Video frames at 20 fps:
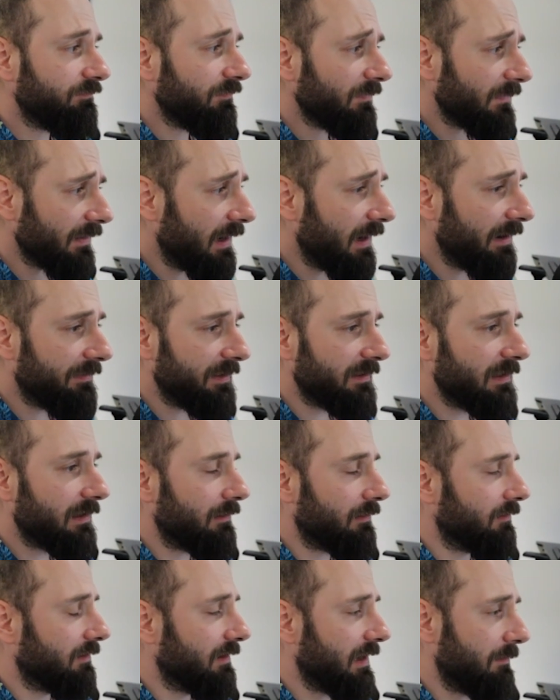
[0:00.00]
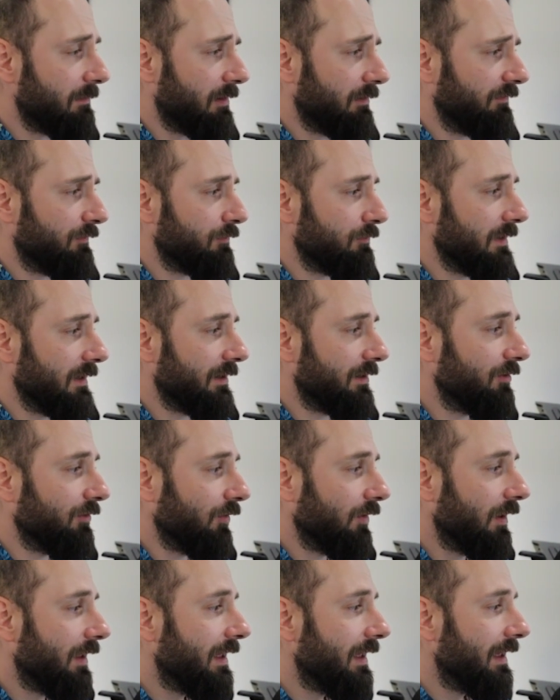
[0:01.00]
I think they came out really
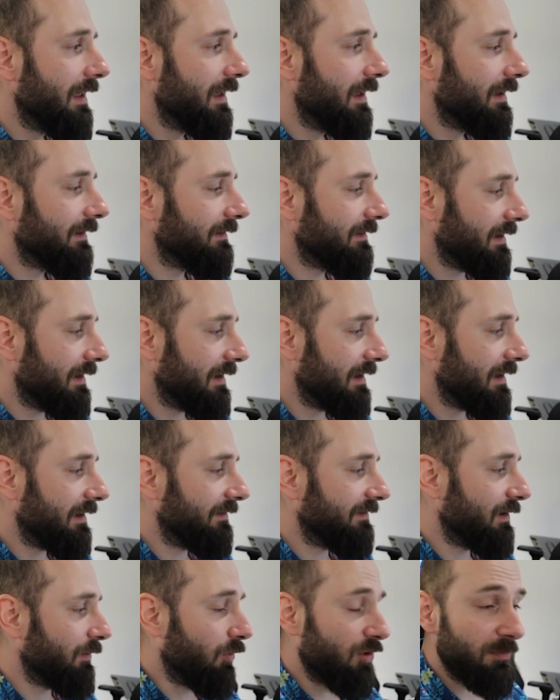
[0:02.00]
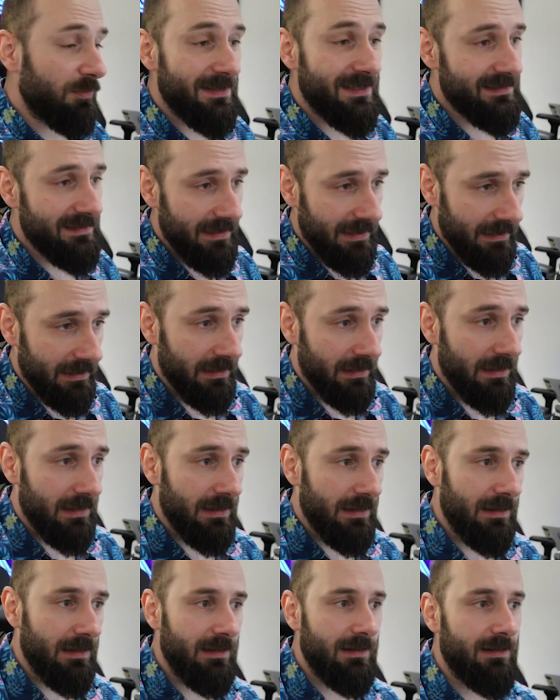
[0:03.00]
cool. The Warbeast D,
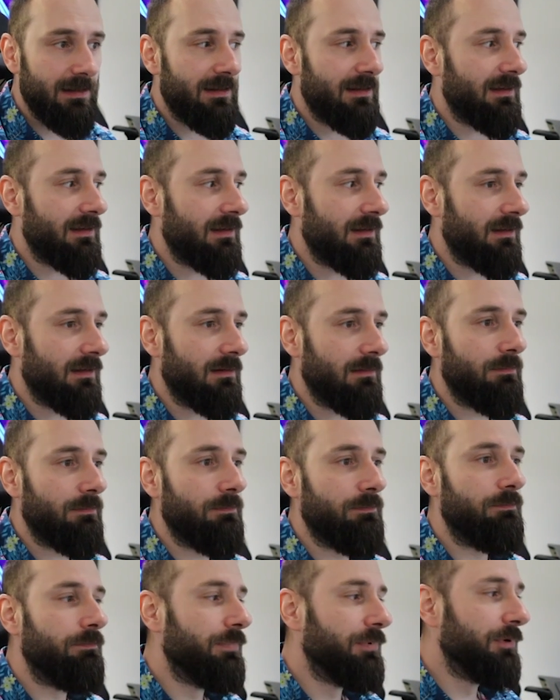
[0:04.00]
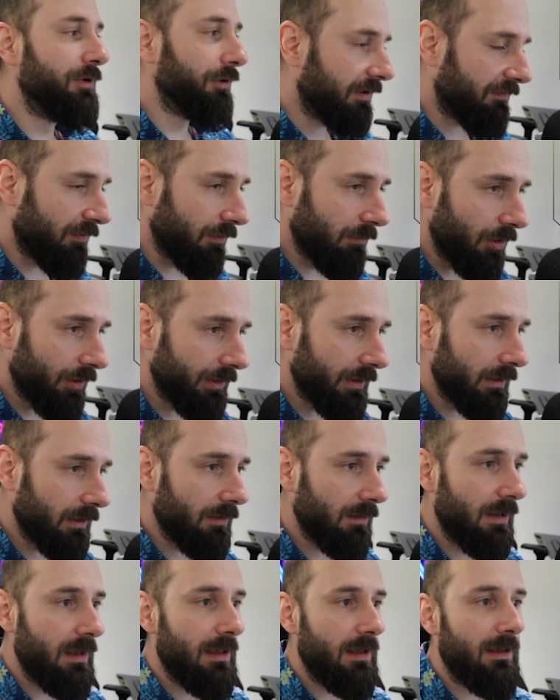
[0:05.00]
beautiful
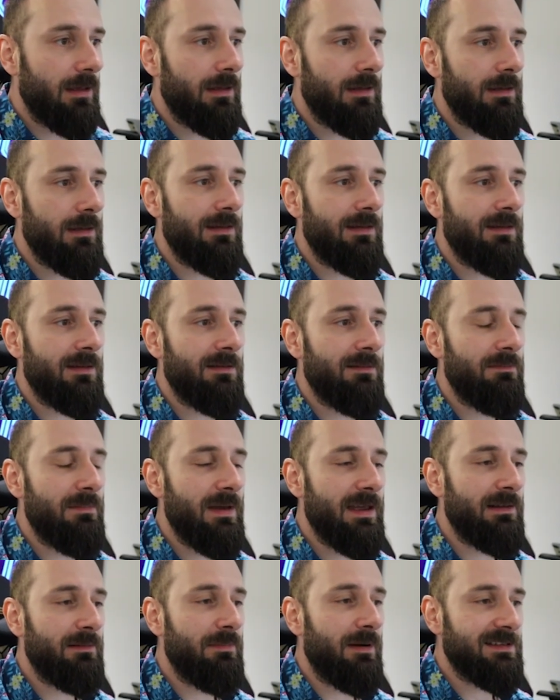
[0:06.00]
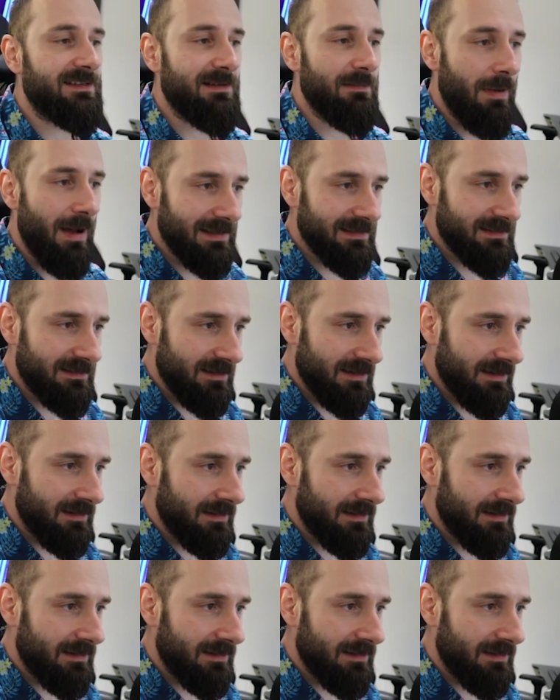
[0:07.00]
model made by Sebastian.